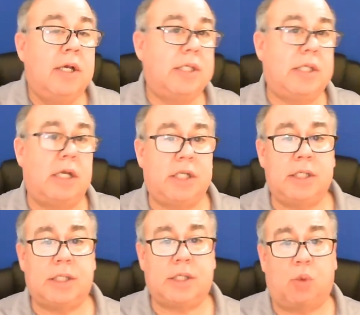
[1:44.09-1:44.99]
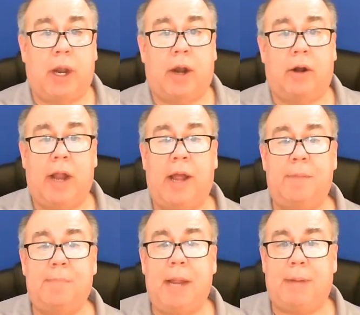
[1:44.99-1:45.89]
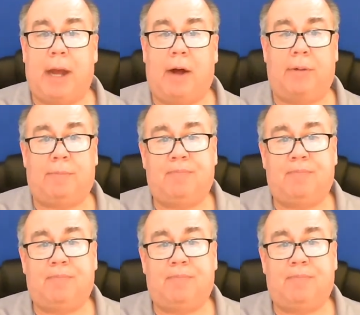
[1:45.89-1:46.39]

such as Square and PayPal.